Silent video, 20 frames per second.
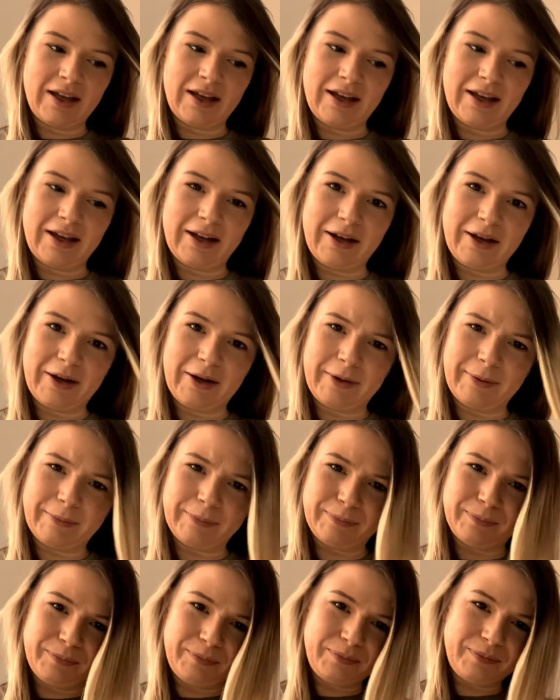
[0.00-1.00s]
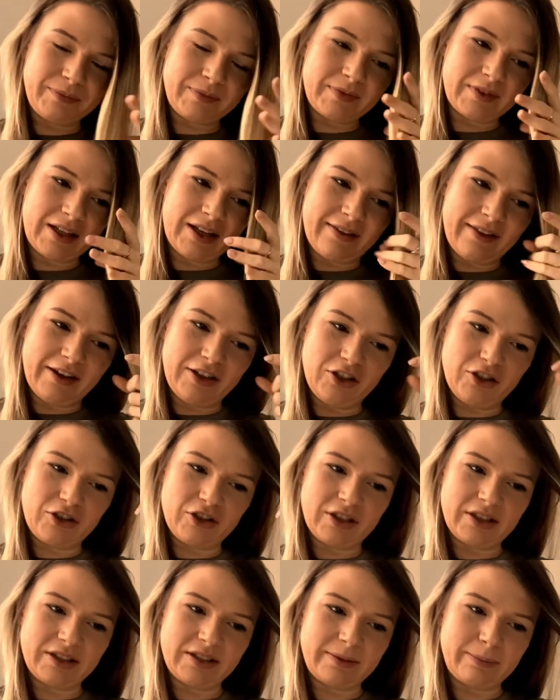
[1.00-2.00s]
And then you
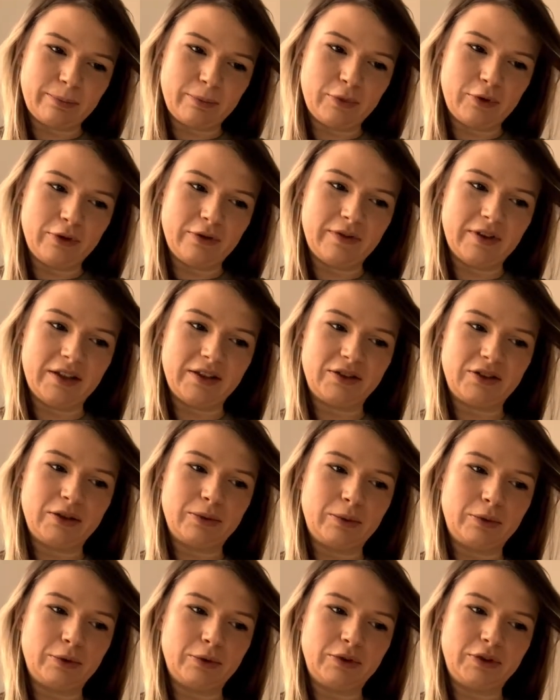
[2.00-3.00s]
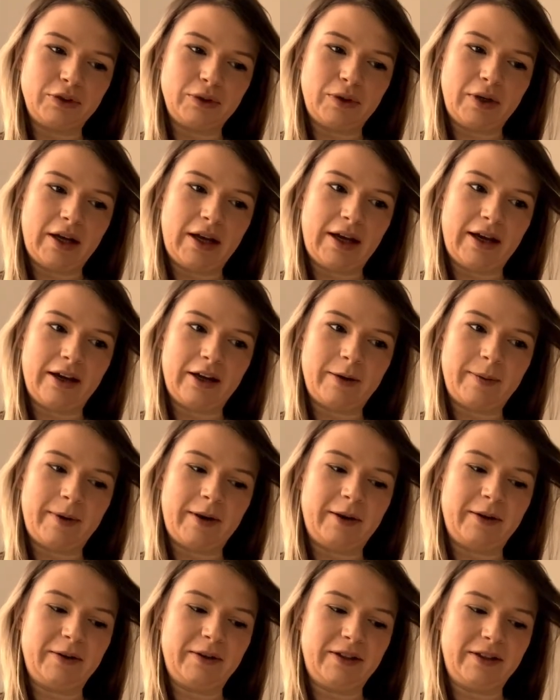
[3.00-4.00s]
just move it towards your hair
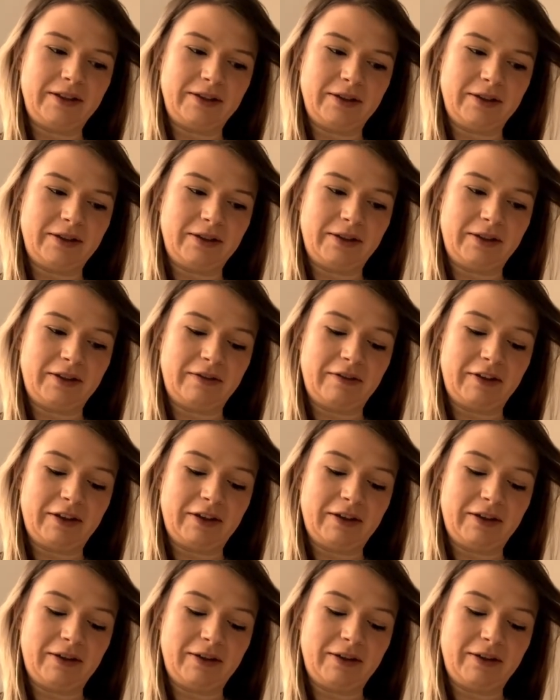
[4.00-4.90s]
apparently. So I'm gonna give it a go.